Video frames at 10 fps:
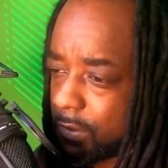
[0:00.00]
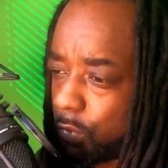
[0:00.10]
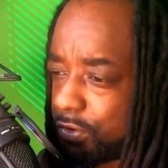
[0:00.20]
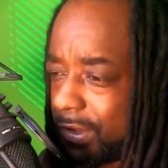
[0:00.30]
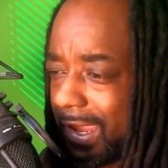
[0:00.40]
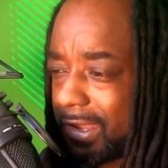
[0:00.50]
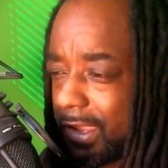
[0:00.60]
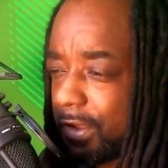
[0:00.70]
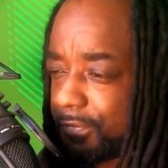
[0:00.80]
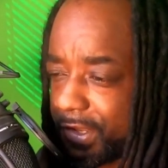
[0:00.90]
When you let
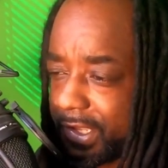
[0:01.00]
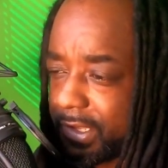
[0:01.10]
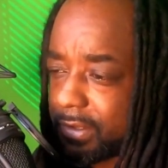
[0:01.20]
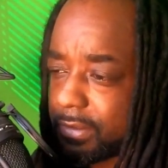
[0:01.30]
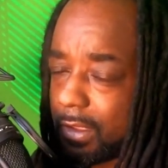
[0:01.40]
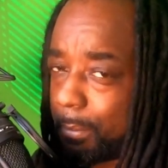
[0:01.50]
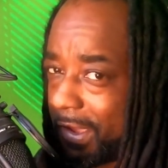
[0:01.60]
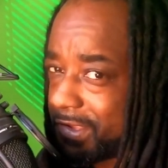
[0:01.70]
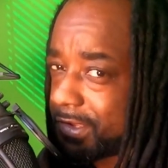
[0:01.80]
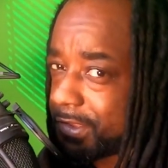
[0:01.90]
love lead,
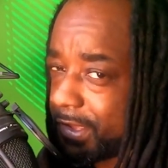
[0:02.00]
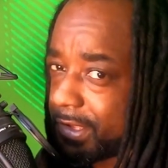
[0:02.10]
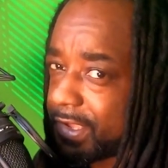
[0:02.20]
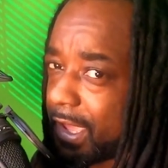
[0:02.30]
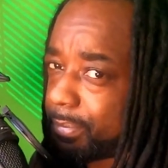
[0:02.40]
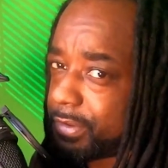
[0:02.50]
amazing things happen.